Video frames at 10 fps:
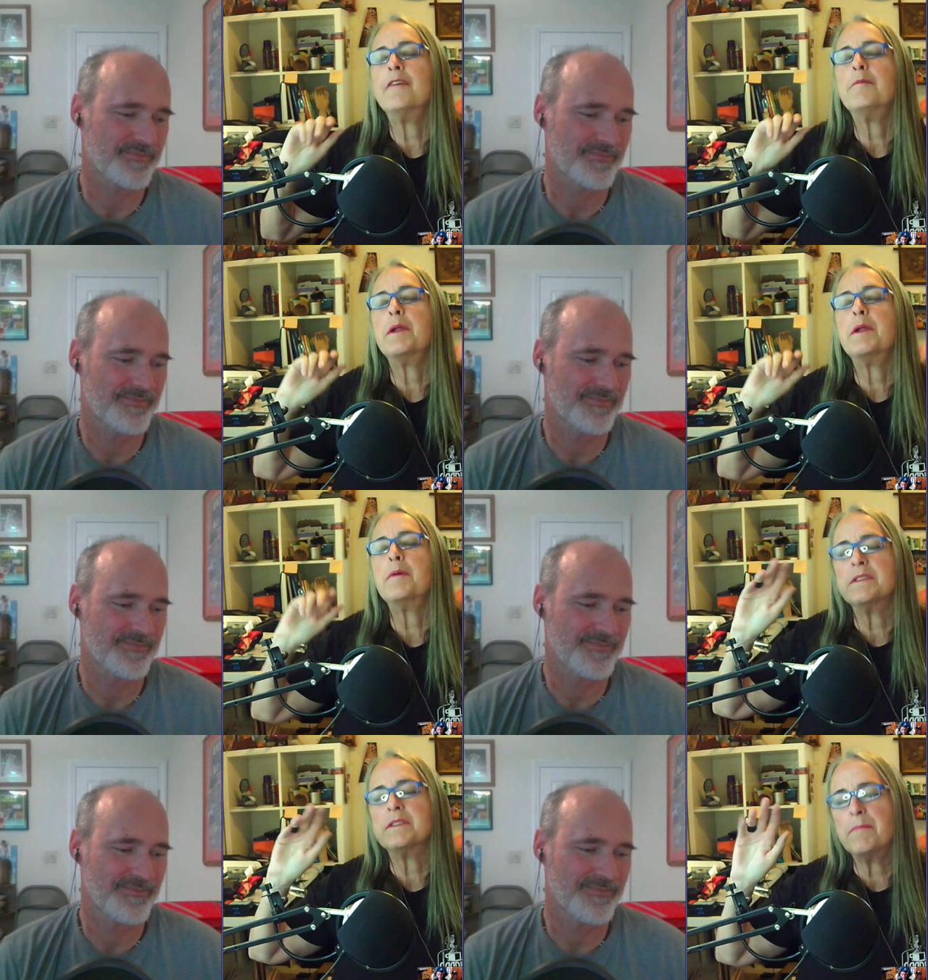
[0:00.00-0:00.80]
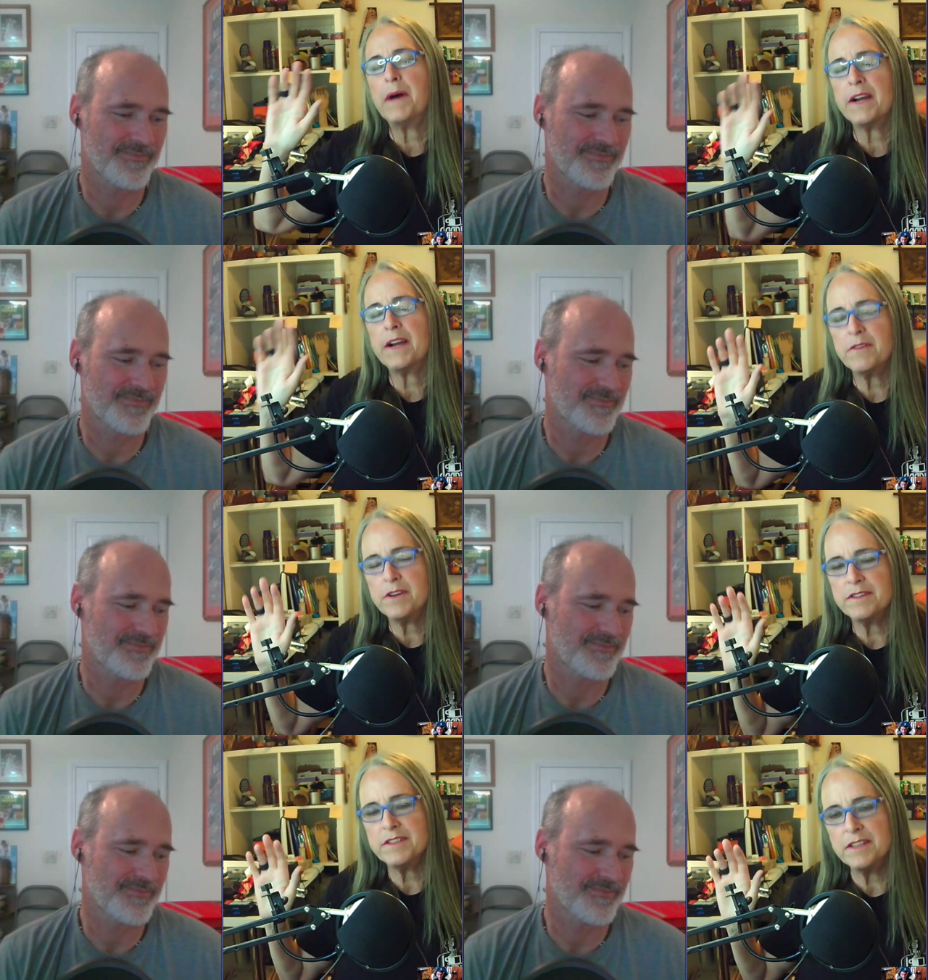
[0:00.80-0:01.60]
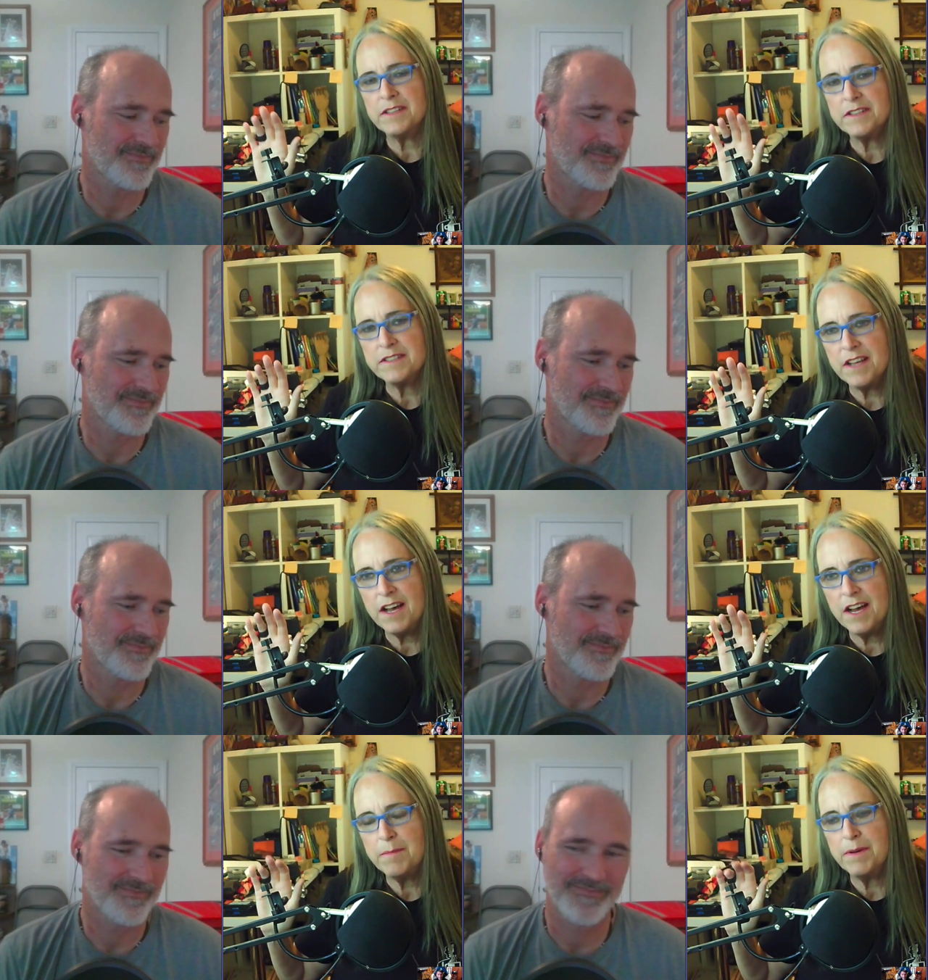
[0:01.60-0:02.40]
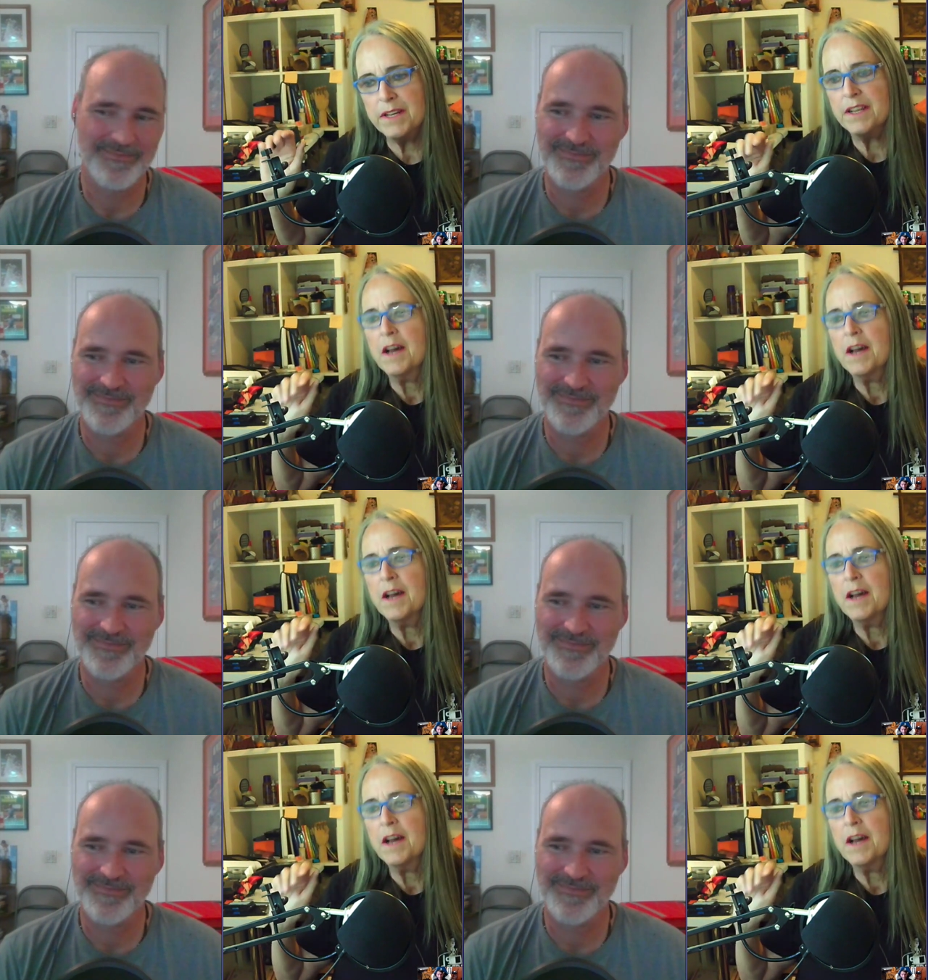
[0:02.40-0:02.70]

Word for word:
Speaker 1: Everybody wants to microdose psilocybin.